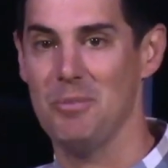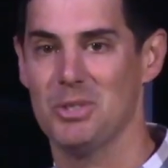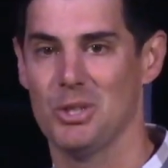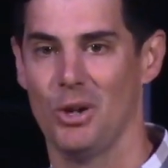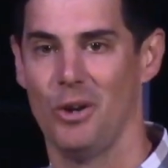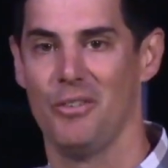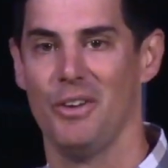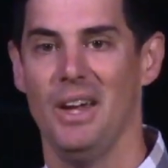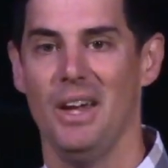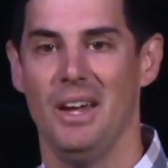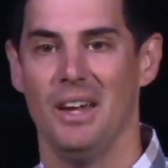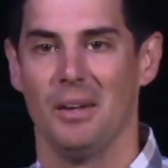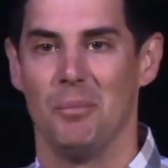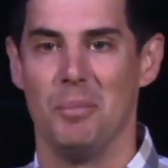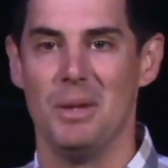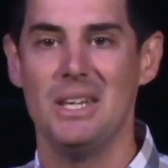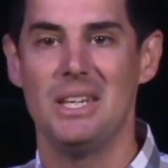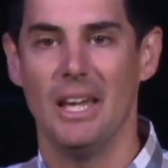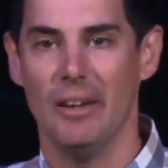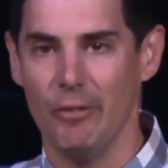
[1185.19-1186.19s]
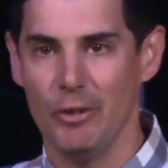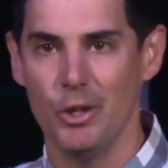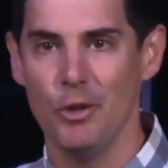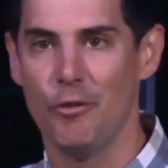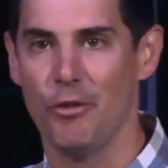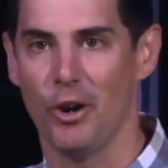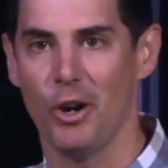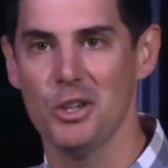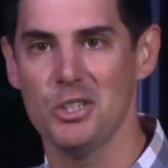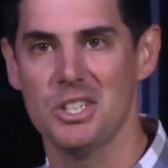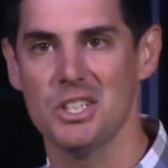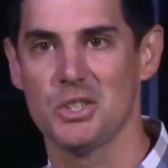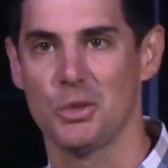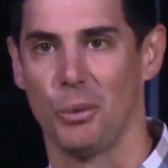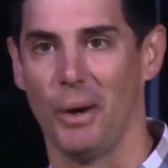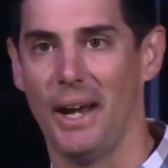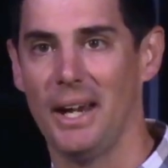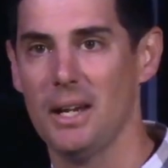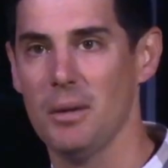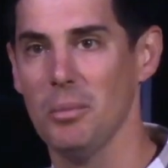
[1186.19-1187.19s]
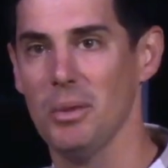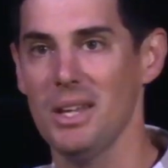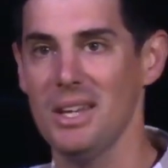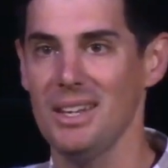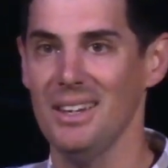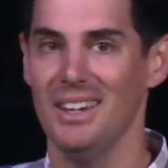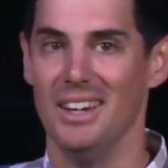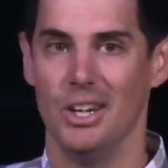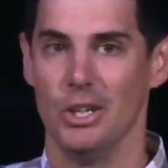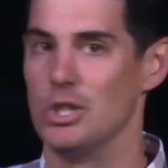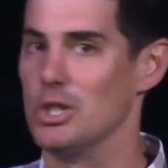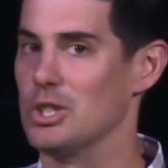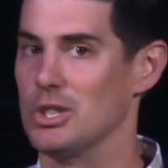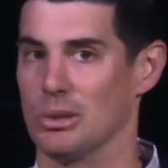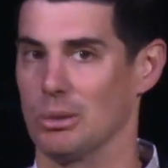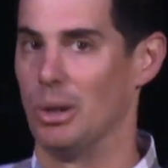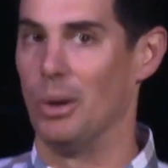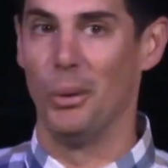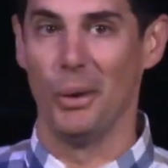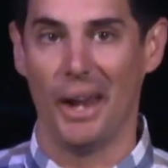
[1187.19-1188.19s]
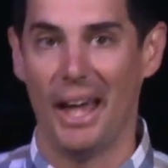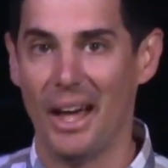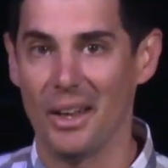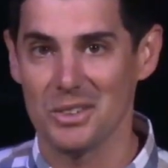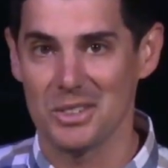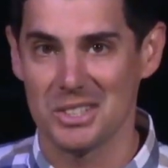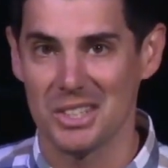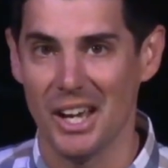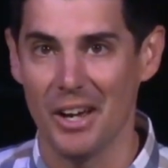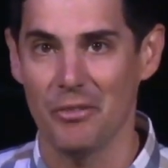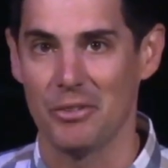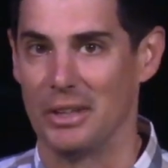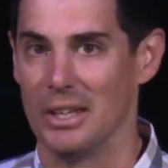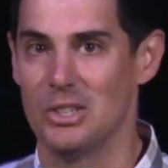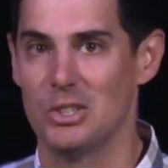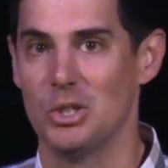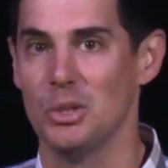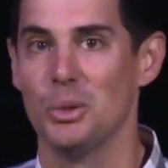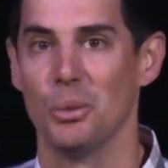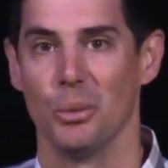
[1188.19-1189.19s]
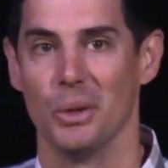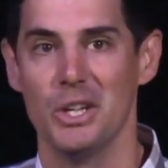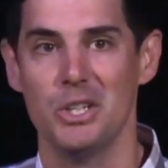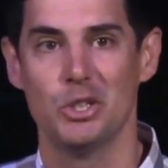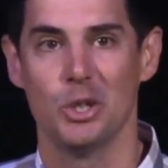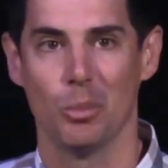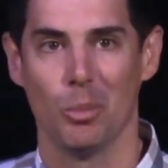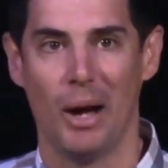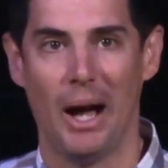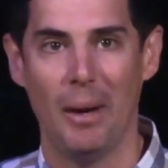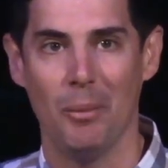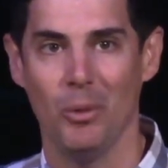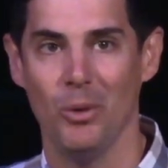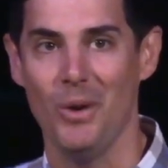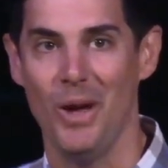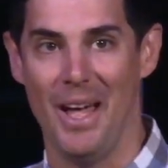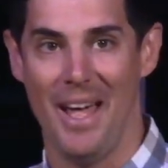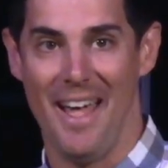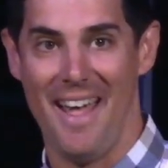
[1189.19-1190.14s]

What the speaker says: So if me giving you verses randomly, just throwing out stuff, gets you to read your Bible,